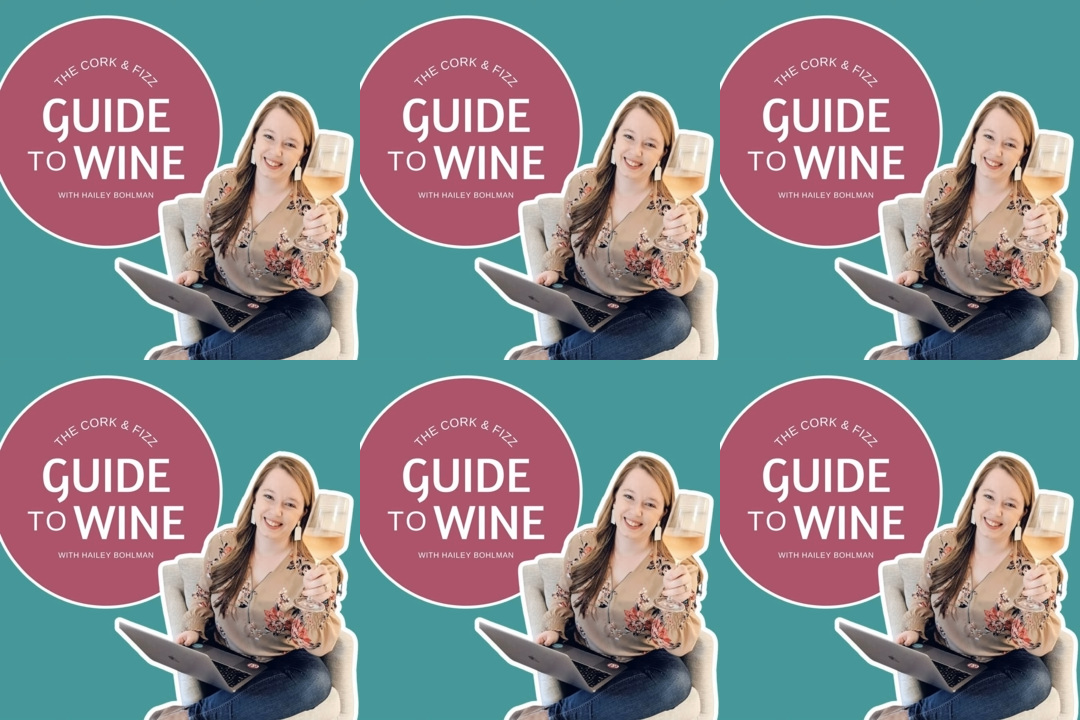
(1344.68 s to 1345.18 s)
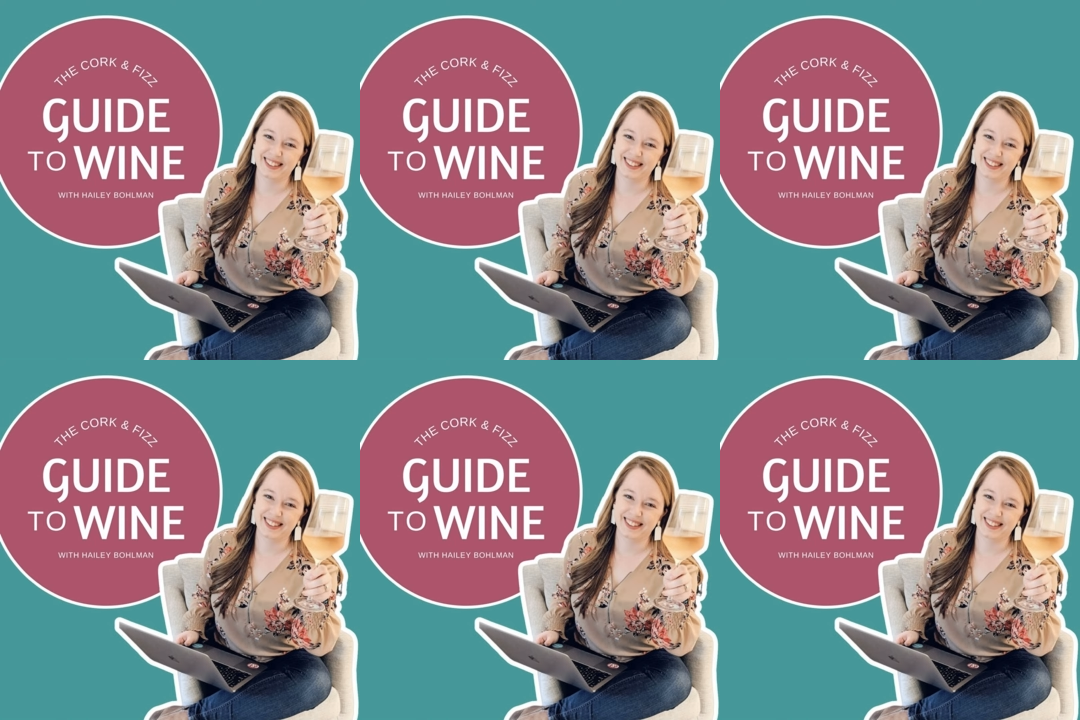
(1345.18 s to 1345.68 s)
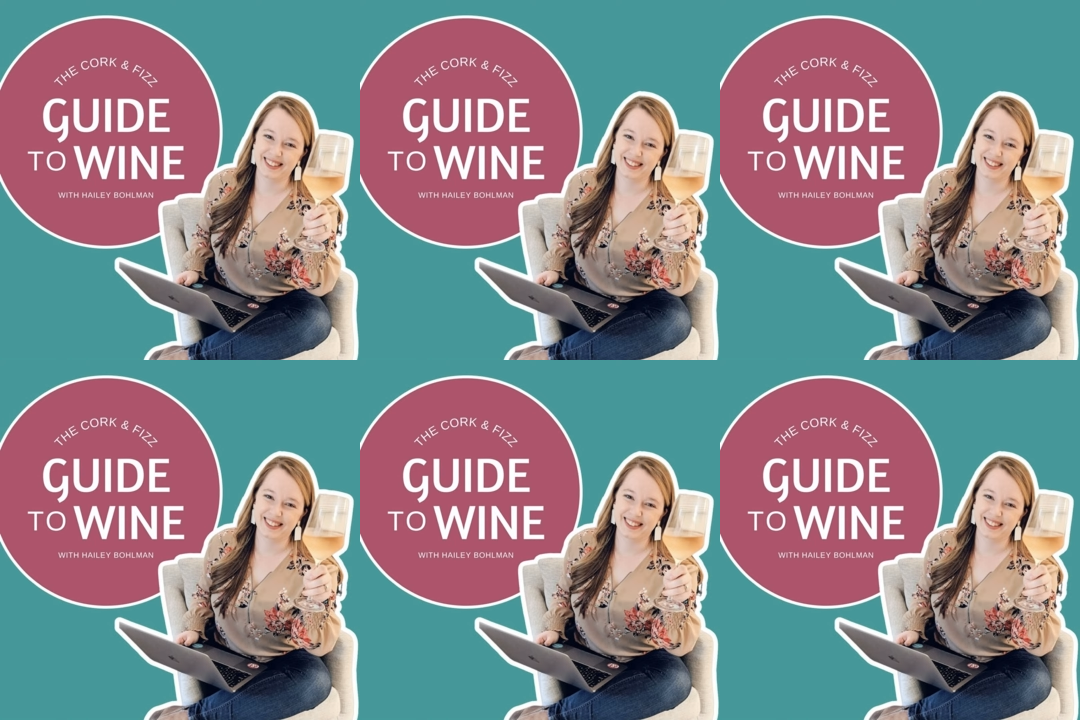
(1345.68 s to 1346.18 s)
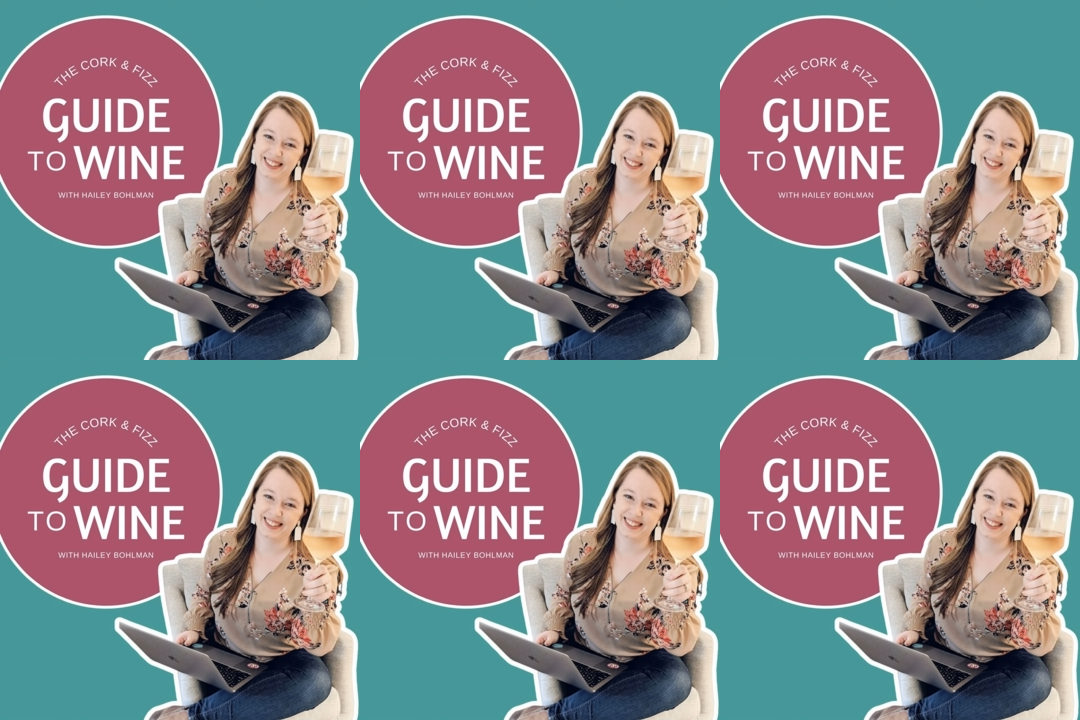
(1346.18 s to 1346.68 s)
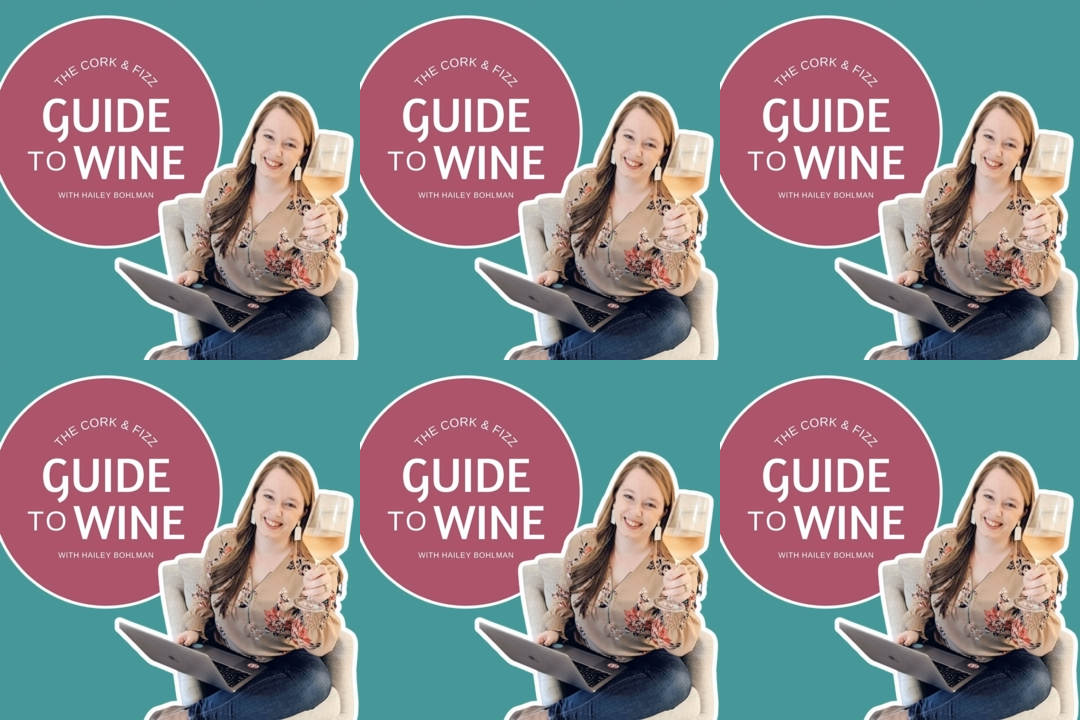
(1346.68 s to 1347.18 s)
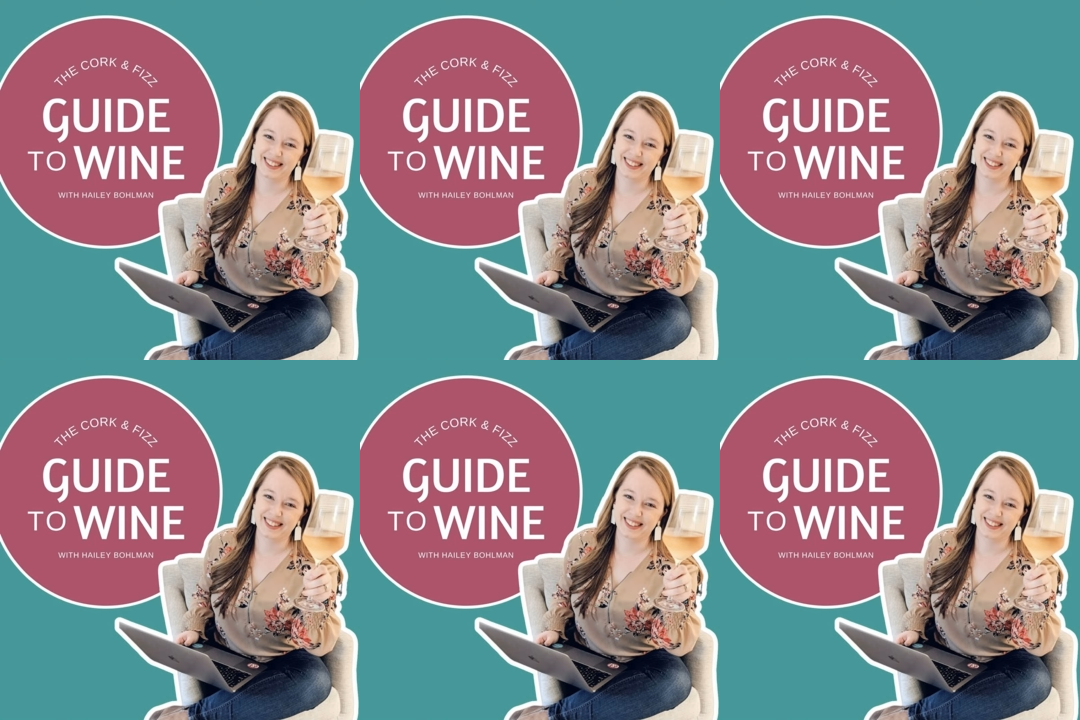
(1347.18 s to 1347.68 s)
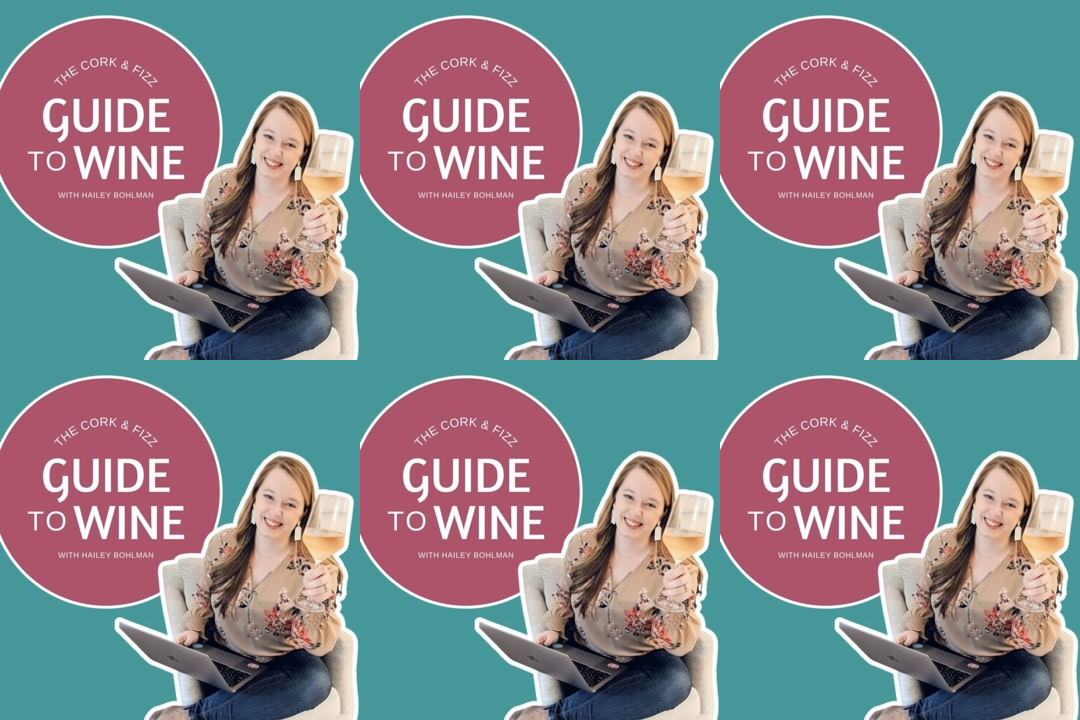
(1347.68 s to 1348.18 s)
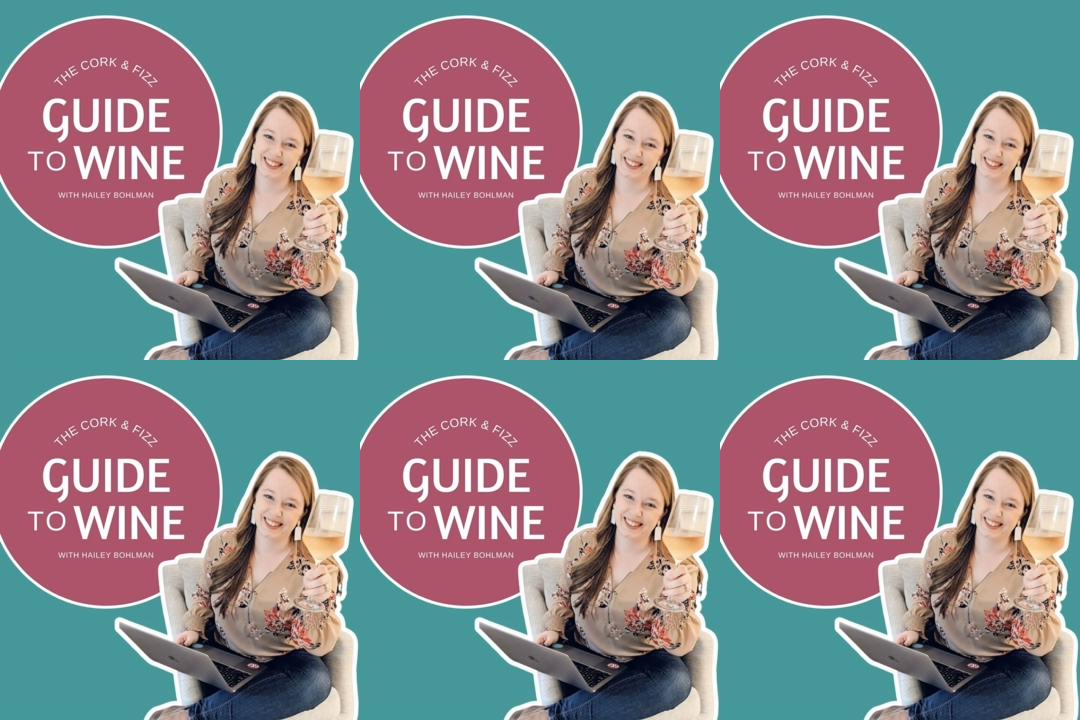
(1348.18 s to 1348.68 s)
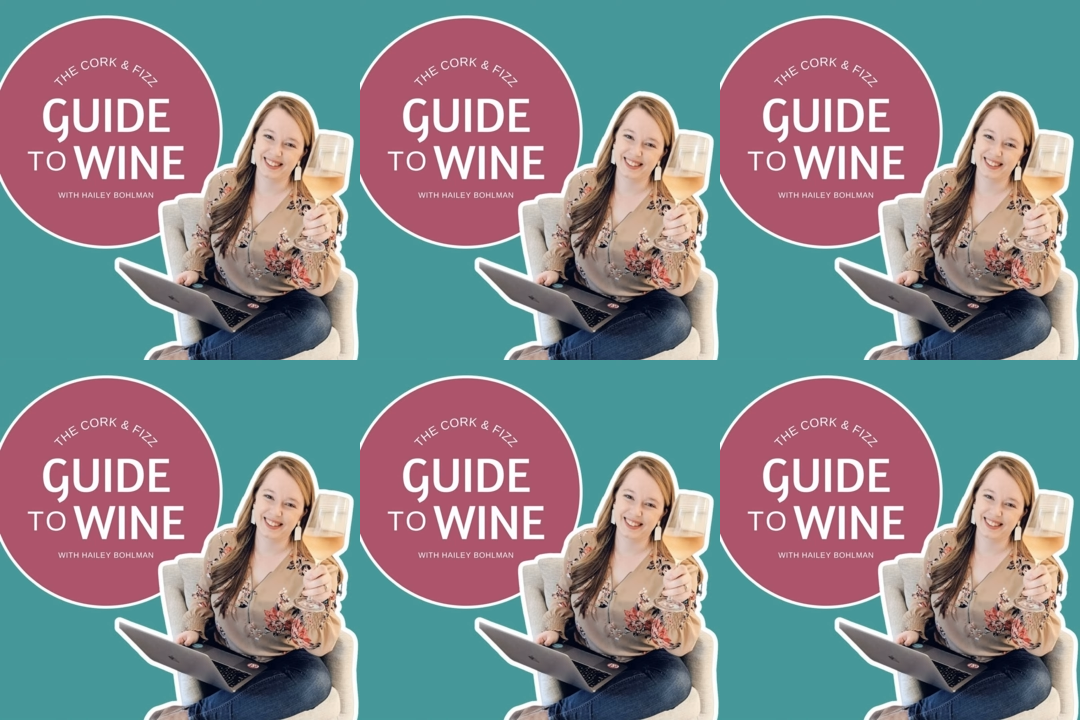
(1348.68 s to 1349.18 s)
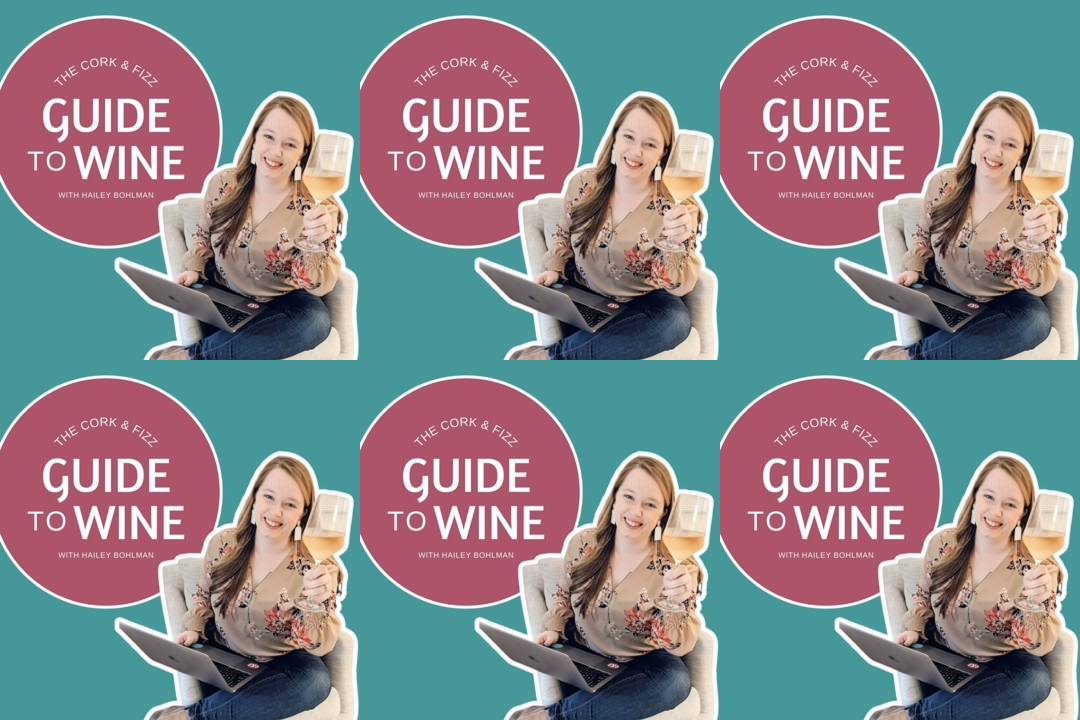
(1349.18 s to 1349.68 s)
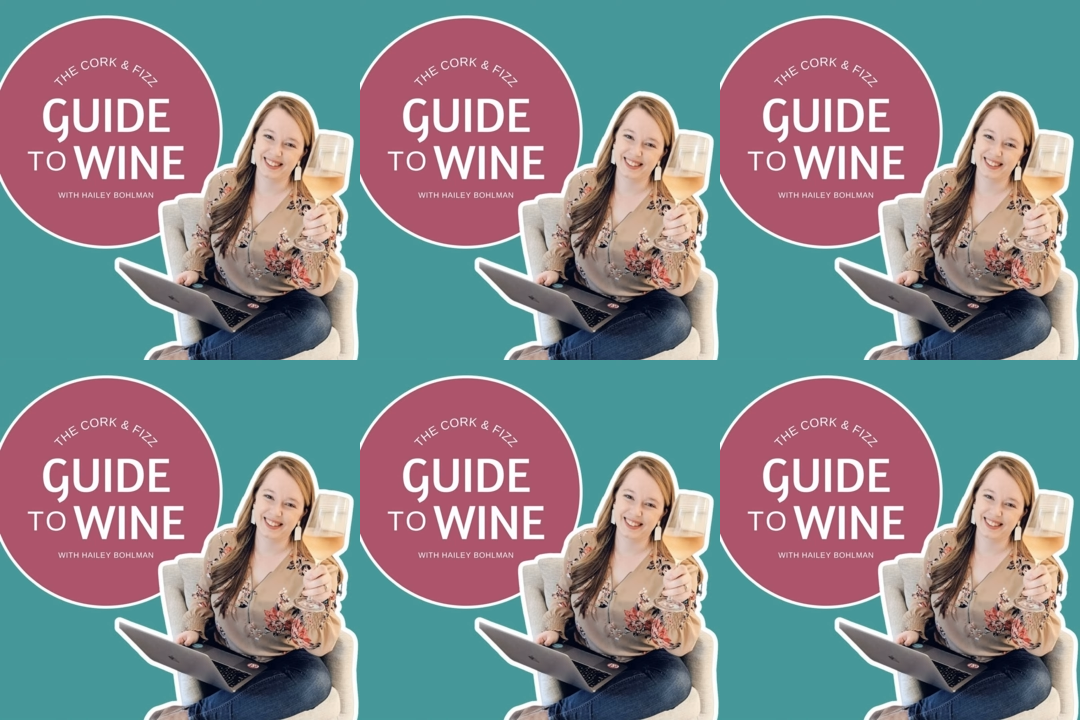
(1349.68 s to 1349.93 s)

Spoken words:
[no speech]